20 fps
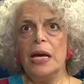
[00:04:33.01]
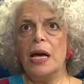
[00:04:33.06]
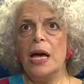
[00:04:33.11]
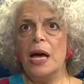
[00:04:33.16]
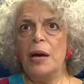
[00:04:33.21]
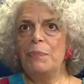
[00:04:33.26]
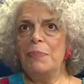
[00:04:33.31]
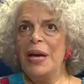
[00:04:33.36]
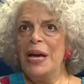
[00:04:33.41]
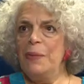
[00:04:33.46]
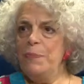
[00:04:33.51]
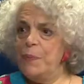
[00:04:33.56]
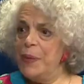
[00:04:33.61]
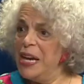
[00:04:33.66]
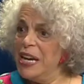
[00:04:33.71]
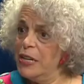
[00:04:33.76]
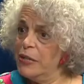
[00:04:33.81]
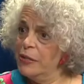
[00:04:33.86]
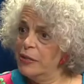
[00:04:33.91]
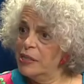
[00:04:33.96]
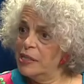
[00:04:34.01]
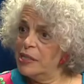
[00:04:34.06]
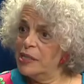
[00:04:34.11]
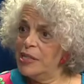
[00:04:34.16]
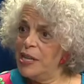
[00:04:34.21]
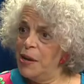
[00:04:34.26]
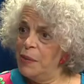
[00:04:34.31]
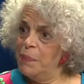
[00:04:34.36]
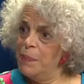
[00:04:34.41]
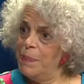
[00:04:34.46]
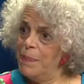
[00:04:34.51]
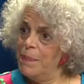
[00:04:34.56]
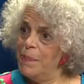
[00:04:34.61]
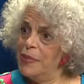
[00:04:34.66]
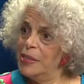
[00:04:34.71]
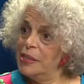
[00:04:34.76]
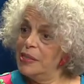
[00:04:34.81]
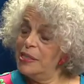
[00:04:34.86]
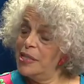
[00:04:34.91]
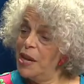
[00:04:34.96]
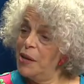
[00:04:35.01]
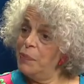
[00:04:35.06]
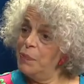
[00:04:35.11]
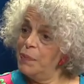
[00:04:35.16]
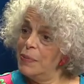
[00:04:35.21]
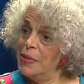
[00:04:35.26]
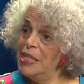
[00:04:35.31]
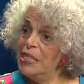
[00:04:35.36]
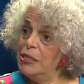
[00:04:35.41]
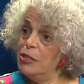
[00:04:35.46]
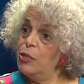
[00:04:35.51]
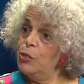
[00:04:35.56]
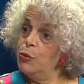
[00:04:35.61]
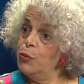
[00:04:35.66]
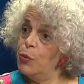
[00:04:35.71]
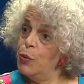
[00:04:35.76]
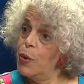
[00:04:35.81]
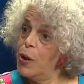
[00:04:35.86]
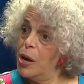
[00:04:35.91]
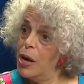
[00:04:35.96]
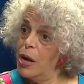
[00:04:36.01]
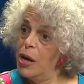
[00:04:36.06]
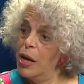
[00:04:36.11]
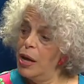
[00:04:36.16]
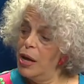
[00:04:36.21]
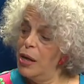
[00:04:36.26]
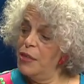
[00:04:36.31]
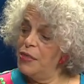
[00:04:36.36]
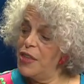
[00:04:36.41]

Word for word: uh, my parents send, sent me to uh,